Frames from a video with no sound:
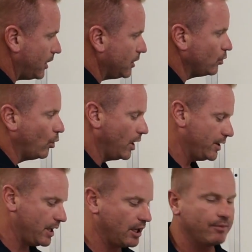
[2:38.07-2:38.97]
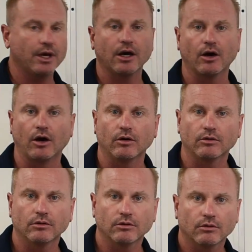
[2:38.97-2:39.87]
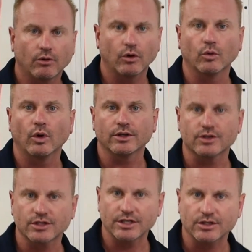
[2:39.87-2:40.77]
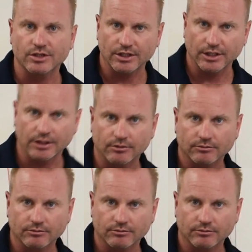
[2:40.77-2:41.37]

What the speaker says: in 1 ml, or 1 cc.